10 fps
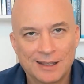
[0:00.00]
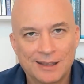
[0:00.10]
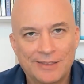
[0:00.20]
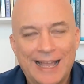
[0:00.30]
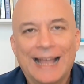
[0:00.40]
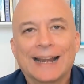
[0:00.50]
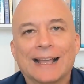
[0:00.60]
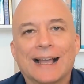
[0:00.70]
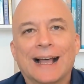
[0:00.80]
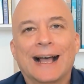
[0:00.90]
that
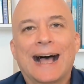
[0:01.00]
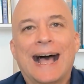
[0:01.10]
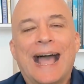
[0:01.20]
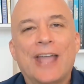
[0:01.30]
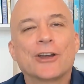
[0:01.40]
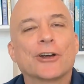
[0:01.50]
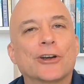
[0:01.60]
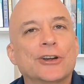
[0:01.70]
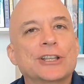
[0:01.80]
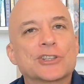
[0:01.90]
higher
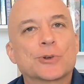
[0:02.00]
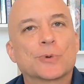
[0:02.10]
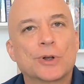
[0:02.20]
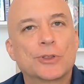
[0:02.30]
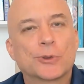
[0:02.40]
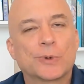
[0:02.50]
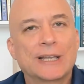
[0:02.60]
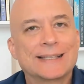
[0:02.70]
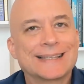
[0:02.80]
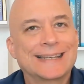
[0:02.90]
earnings growth
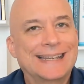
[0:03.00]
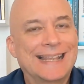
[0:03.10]
rates